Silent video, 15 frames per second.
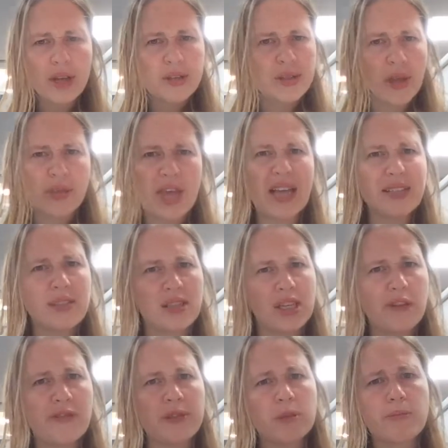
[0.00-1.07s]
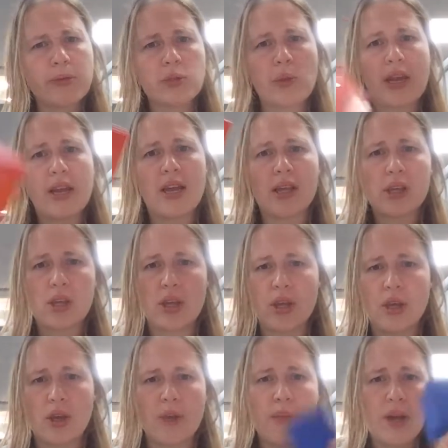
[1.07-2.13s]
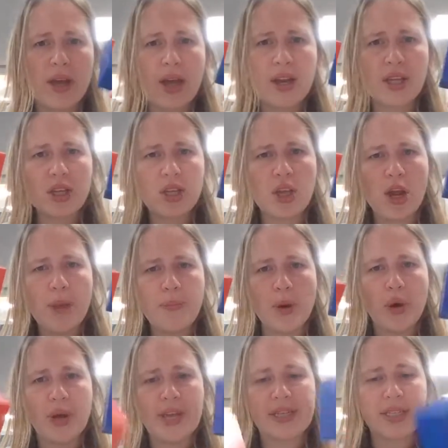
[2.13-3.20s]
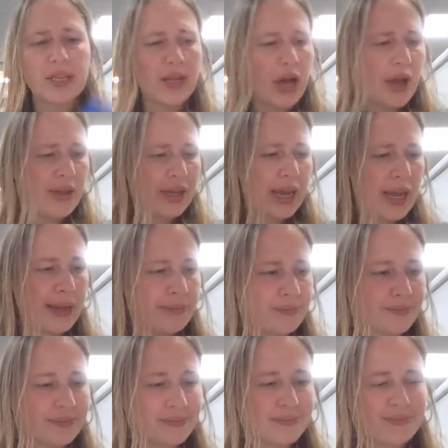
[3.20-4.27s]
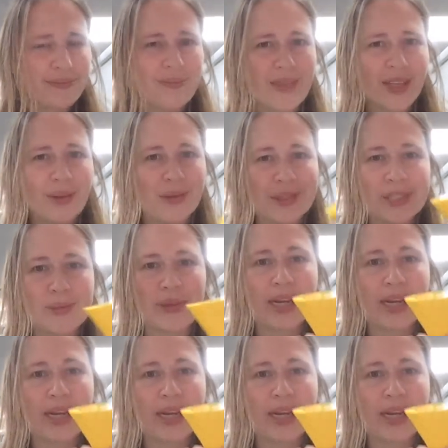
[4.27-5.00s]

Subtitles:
So that's the difference between a cube and a cuboid. Okay, what's this